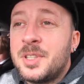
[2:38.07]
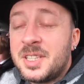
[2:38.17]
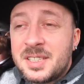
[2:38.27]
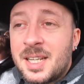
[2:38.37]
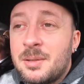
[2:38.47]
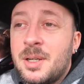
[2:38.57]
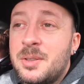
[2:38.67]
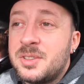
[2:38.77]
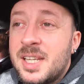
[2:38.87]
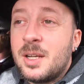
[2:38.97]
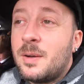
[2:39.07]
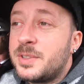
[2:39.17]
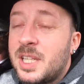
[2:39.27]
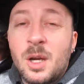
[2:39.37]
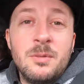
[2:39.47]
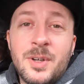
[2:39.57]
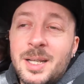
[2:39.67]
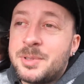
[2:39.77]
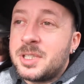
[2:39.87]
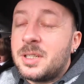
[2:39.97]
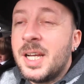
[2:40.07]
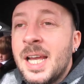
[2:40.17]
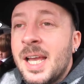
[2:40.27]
the discount code is there, obviously code Shot.